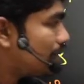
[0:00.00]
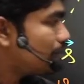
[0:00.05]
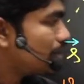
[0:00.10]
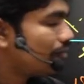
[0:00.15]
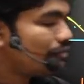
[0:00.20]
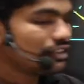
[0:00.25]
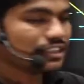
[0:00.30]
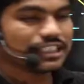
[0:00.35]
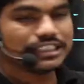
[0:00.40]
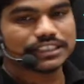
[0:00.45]

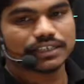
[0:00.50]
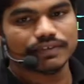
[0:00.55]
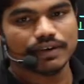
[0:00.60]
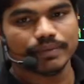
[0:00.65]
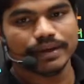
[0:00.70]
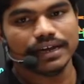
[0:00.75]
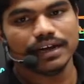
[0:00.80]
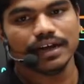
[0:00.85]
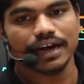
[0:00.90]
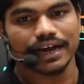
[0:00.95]
efficiency will
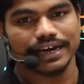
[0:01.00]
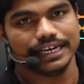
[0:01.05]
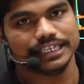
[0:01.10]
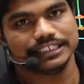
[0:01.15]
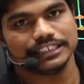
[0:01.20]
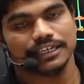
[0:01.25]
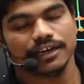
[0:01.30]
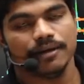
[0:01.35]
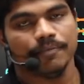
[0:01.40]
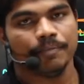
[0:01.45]
be
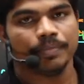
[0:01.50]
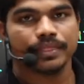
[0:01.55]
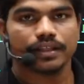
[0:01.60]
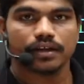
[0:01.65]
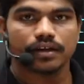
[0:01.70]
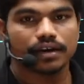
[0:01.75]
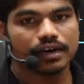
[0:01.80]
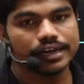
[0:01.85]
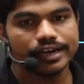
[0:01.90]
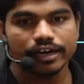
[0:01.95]
highest.
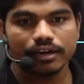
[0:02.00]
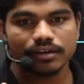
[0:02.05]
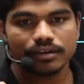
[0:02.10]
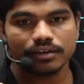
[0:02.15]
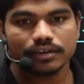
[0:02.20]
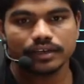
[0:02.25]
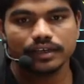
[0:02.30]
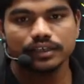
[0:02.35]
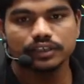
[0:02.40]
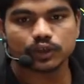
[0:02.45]
Clear?
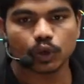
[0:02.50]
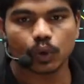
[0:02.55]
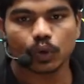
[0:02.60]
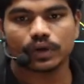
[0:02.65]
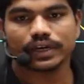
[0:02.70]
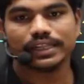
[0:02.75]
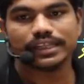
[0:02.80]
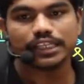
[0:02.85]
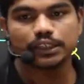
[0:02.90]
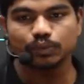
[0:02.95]
So
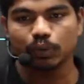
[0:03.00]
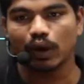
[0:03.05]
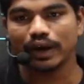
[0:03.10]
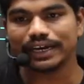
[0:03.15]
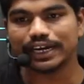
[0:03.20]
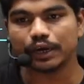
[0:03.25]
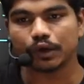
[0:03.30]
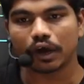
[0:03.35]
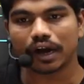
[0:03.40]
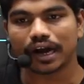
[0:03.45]
till this point,
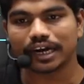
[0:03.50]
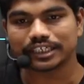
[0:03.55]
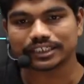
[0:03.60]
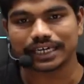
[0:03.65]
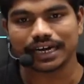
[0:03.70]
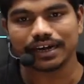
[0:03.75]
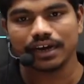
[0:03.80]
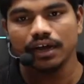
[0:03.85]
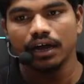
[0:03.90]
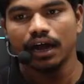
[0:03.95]
did you all
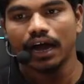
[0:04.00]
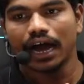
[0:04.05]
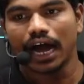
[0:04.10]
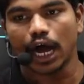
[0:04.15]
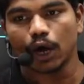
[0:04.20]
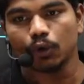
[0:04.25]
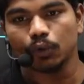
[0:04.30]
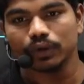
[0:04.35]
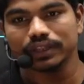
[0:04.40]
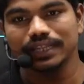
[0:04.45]
understand
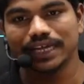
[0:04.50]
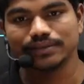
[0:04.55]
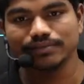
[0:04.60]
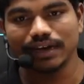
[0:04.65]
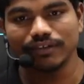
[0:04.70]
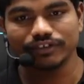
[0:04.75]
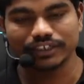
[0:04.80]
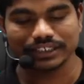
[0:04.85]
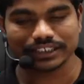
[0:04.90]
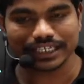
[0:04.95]
how thermal
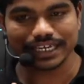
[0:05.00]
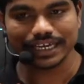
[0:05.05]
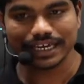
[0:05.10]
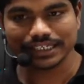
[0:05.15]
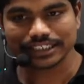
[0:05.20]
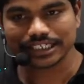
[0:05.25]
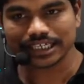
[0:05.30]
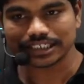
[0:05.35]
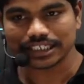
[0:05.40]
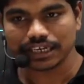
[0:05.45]
efficiency
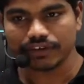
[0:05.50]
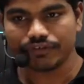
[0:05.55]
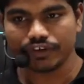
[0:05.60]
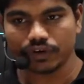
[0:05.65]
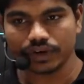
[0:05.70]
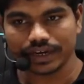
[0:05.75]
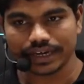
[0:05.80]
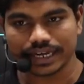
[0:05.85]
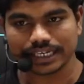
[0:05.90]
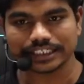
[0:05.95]
increases if you
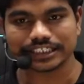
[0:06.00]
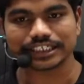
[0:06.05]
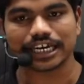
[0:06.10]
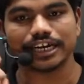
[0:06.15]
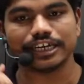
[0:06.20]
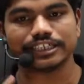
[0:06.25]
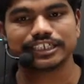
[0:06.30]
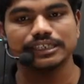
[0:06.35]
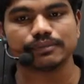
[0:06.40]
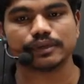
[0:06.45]
decrease
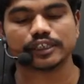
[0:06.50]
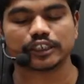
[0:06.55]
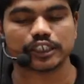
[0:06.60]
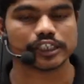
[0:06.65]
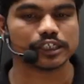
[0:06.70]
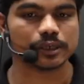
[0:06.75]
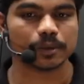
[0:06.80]
condenser pressure?